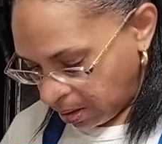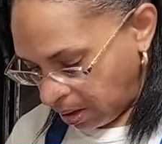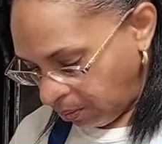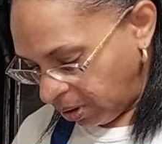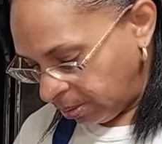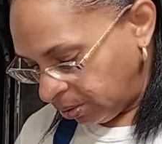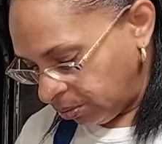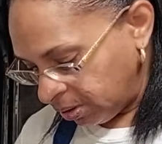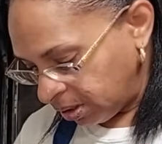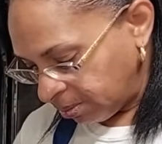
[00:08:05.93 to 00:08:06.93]
And what I'm
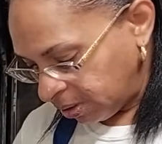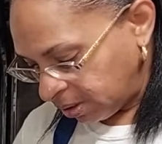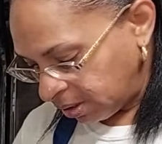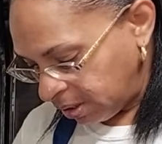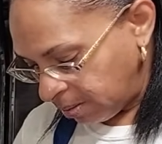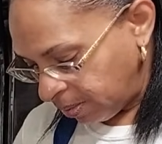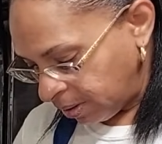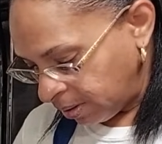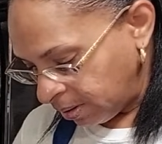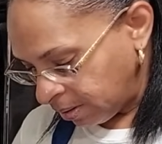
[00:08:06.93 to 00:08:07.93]
doing is I'm just snipping,